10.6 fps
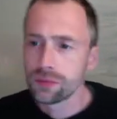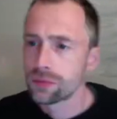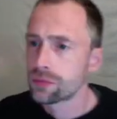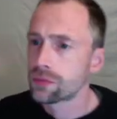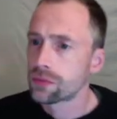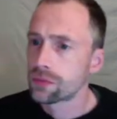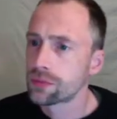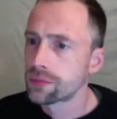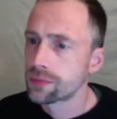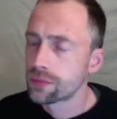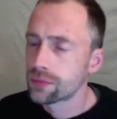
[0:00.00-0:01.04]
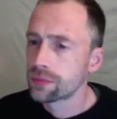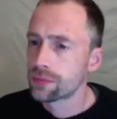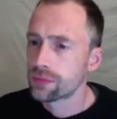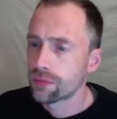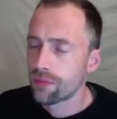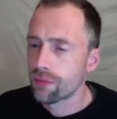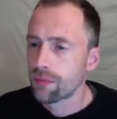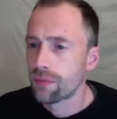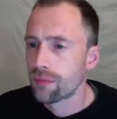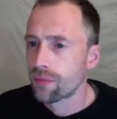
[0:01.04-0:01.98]

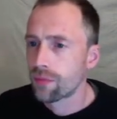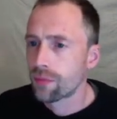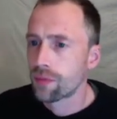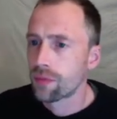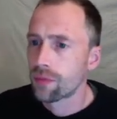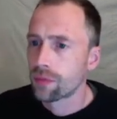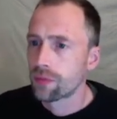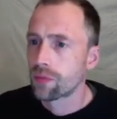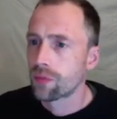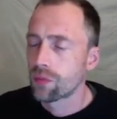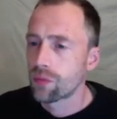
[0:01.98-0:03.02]
This person isn't speaking.